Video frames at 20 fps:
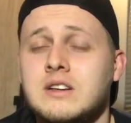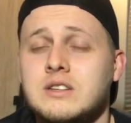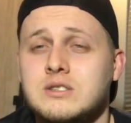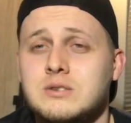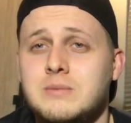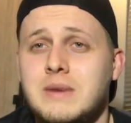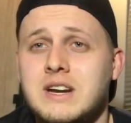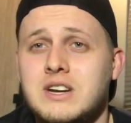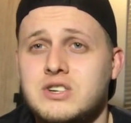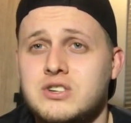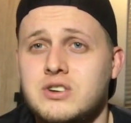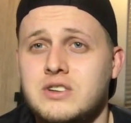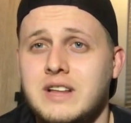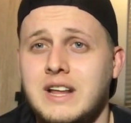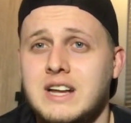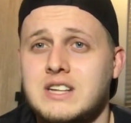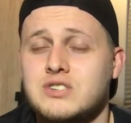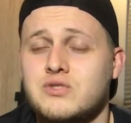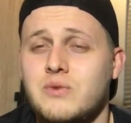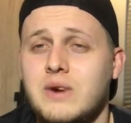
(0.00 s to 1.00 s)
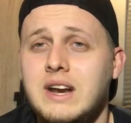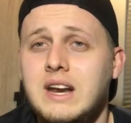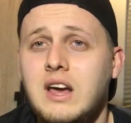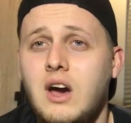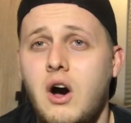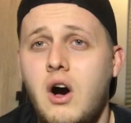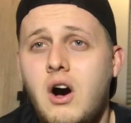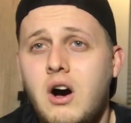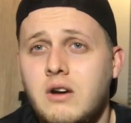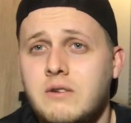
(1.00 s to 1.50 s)
to make sure that it's really
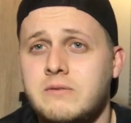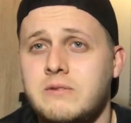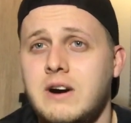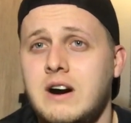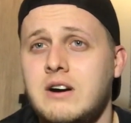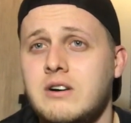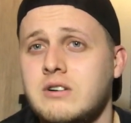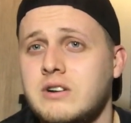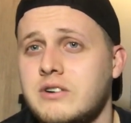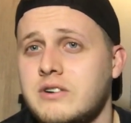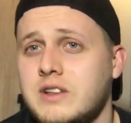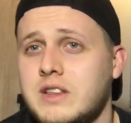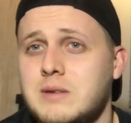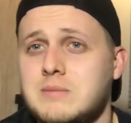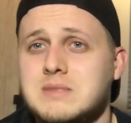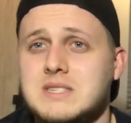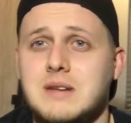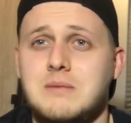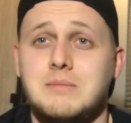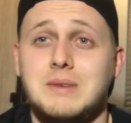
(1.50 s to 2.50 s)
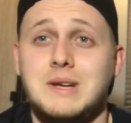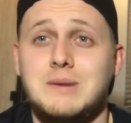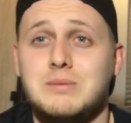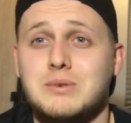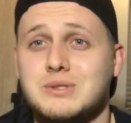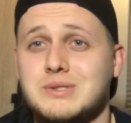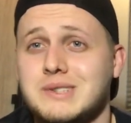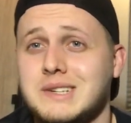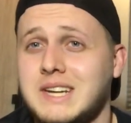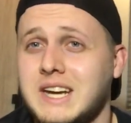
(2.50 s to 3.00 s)
hard for algorithms and
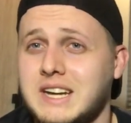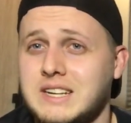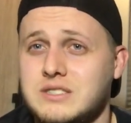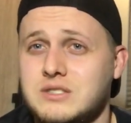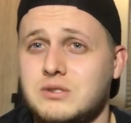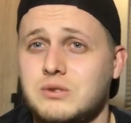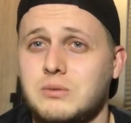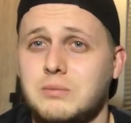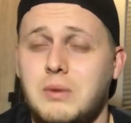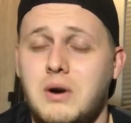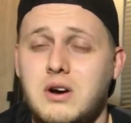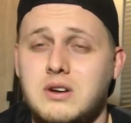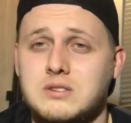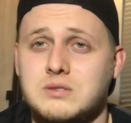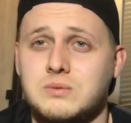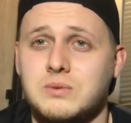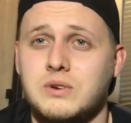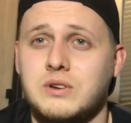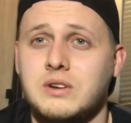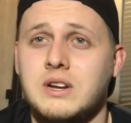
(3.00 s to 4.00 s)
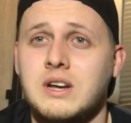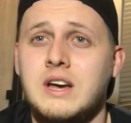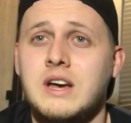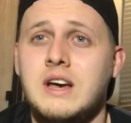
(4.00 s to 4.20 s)
people to guess your password.